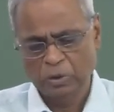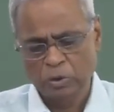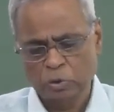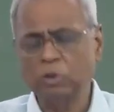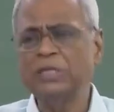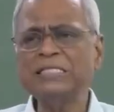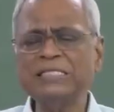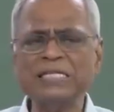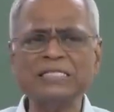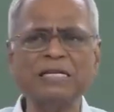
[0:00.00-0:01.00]
So,
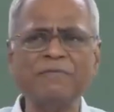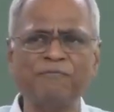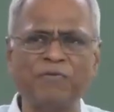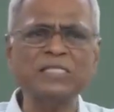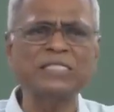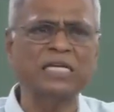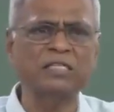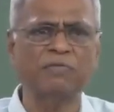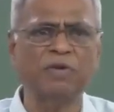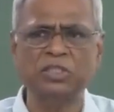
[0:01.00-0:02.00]
this is the first set
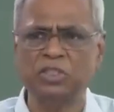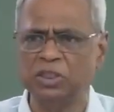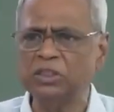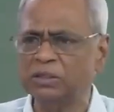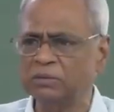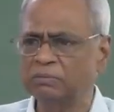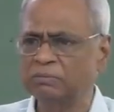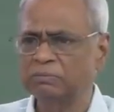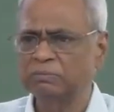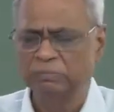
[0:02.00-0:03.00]
of lectures
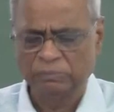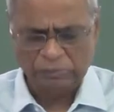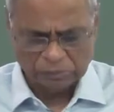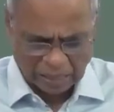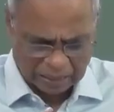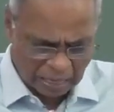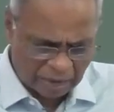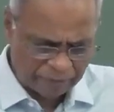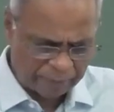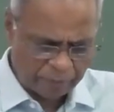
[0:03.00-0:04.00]
that I
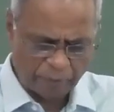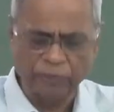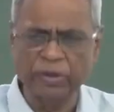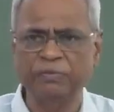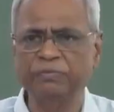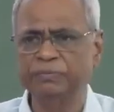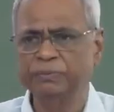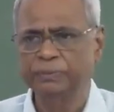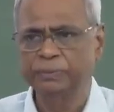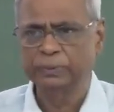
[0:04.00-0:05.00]
will give,
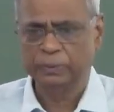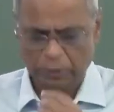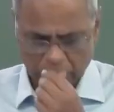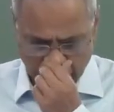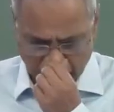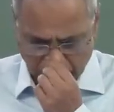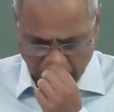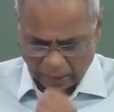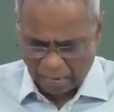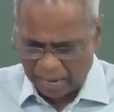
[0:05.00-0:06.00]

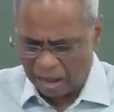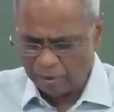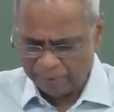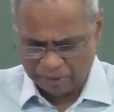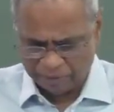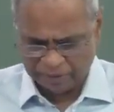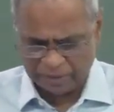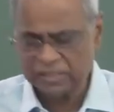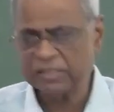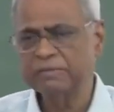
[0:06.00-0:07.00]
and I will be giving
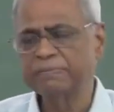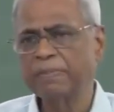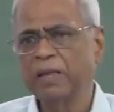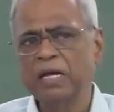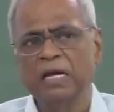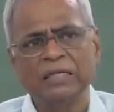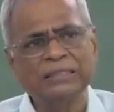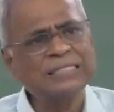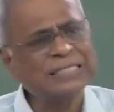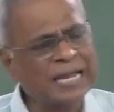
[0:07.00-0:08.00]
this.
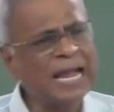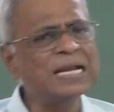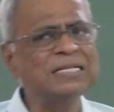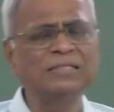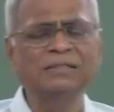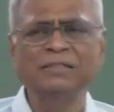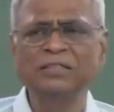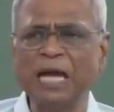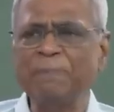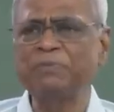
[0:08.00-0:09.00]
The second
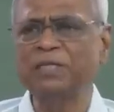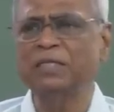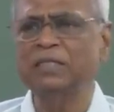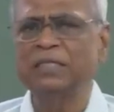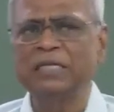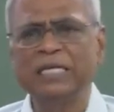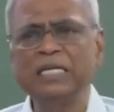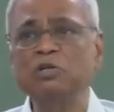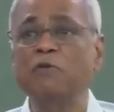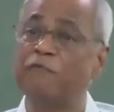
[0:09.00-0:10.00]
chapter
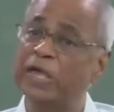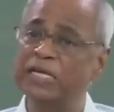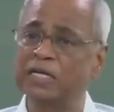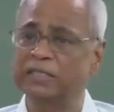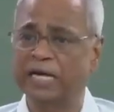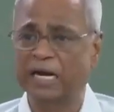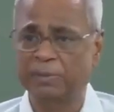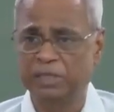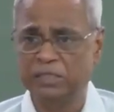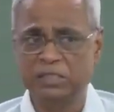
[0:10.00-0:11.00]
is on vehicle
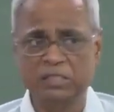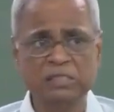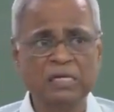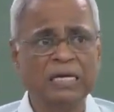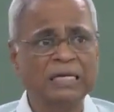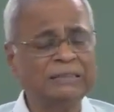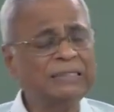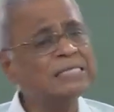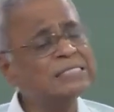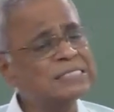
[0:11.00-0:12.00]
dynamics.
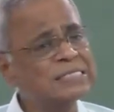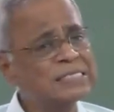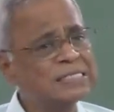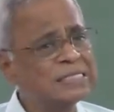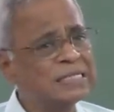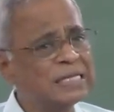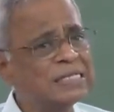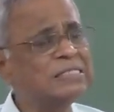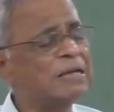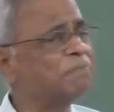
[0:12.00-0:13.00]
This
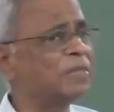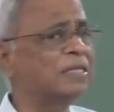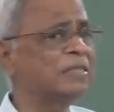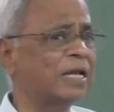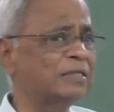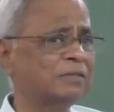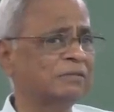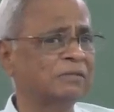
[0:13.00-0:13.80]
is something that